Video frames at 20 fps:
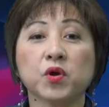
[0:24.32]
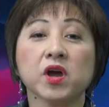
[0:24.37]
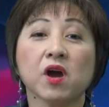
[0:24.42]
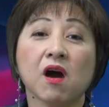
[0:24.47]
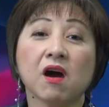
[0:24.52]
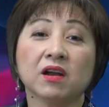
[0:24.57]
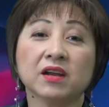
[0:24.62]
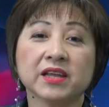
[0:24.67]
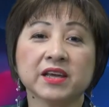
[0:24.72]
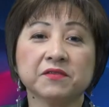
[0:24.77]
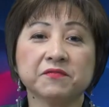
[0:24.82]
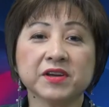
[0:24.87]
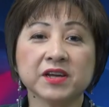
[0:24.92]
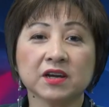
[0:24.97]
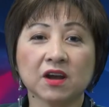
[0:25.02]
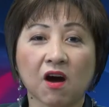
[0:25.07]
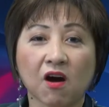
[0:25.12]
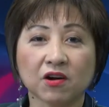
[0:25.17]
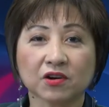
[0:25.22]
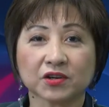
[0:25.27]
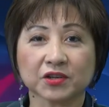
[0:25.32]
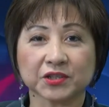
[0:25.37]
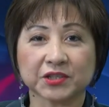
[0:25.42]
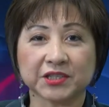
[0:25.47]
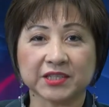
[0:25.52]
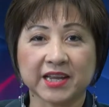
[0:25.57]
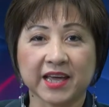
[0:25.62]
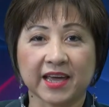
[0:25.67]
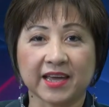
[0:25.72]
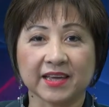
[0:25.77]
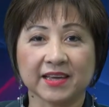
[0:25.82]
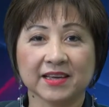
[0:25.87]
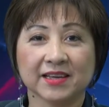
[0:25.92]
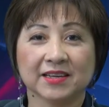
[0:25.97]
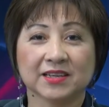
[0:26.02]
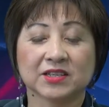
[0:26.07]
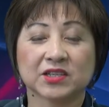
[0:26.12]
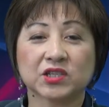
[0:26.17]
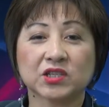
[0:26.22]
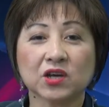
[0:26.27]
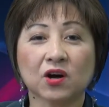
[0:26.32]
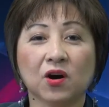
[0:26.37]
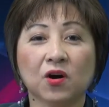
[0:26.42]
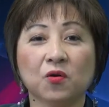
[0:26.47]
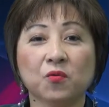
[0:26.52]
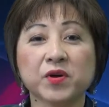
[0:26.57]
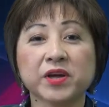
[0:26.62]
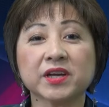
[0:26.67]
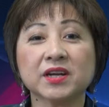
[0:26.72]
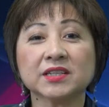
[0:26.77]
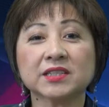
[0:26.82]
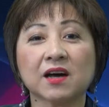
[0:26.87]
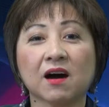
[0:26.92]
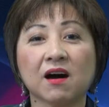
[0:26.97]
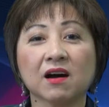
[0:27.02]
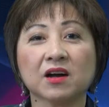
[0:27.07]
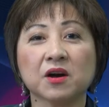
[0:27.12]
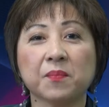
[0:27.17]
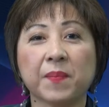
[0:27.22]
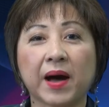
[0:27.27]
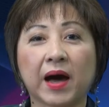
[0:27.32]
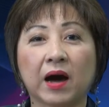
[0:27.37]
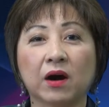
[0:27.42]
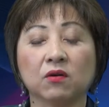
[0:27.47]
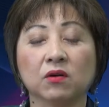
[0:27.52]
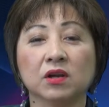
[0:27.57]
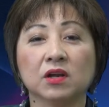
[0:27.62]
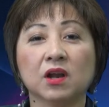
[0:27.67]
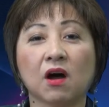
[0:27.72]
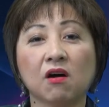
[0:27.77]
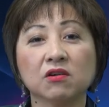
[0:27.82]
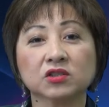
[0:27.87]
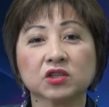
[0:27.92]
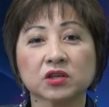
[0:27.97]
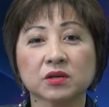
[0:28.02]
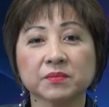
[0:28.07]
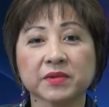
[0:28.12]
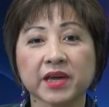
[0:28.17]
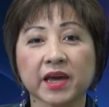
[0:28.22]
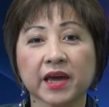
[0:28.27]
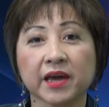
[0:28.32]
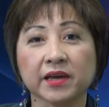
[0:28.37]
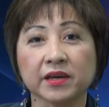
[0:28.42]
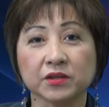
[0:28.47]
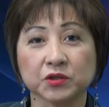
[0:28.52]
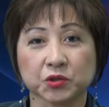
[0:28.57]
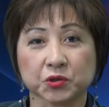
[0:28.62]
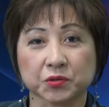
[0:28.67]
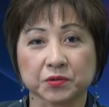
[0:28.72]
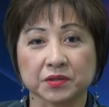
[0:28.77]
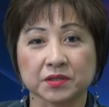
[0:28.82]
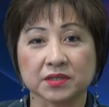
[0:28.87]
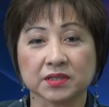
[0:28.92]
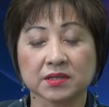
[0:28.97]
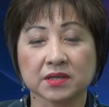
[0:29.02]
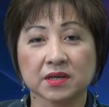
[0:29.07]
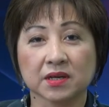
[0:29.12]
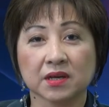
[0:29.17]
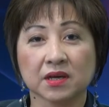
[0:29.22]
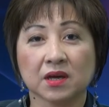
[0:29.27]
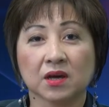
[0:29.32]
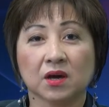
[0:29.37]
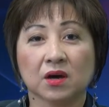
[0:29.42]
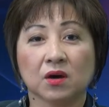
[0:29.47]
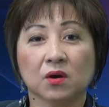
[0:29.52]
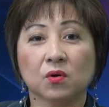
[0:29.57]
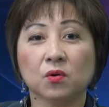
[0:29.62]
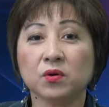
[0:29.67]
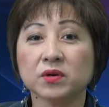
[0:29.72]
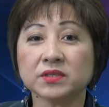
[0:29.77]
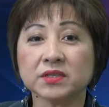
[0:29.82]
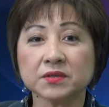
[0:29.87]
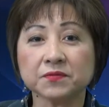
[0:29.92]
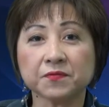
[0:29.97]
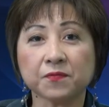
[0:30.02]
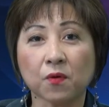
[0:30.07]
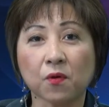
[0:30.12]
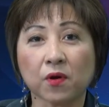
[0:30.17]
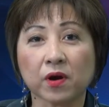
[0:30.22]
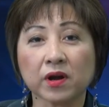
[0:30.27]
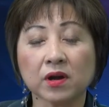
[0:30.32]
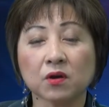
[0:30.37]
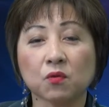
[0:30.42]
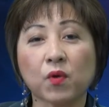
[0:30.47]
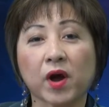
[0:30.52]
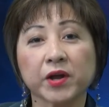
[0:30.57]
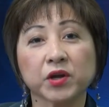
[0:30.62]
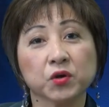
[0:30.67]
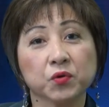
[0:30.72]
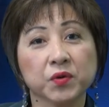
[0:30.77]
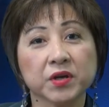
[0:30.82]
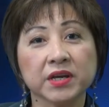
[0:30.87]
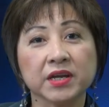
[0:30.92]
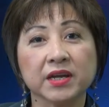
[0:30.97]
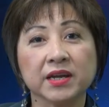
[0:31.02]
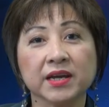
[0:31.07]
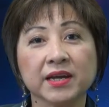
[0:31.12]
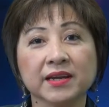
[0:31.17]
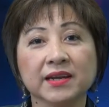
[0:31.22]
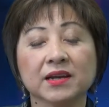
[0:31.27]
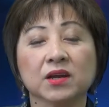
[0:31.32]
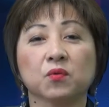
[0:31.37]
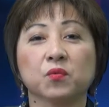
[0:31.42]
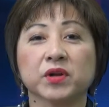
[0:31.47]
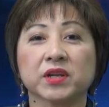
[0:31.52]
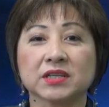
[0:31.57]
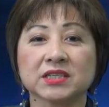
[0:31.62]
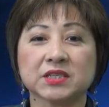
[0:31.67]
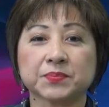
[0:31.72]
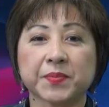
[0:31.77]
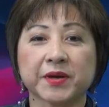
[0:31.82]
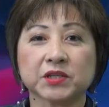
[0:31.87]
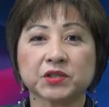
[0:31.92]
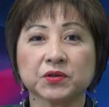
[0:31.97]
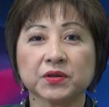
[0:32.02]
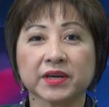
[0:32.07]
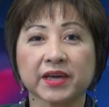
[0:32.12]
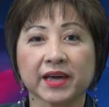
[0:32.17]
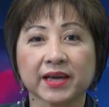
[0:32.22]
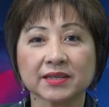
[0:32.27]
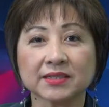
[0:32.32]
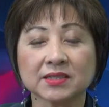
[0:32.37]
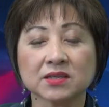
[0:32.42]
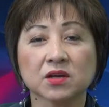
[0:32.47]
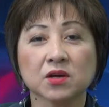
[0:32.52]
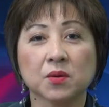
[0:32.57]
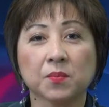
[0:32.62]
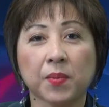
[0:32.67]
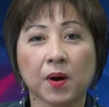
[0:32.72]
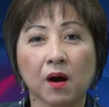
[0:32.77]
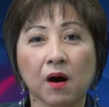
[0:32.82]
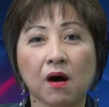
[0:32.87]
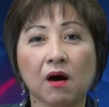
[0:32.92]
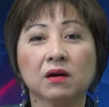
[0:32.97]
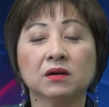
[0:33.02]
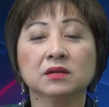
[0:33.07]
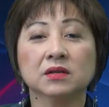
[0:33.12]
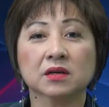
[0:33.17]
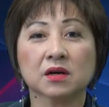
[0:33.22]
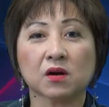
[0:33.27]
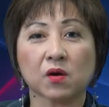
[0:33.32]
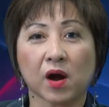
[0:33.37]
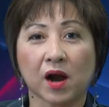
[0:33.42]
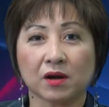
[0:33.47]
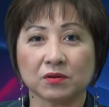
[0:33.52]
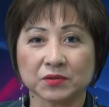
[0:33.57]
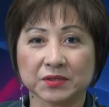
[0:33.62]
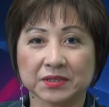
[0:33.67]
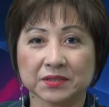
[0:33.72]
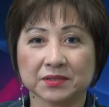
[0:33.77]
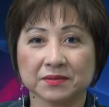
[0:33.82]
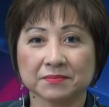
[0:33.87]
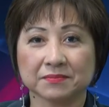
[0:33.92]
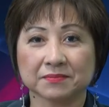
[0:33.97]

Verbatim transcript: We are living longer today, so we're going to talk about long term care insurance who is it for? Why do we need it? With a special guest, Paul Kraus.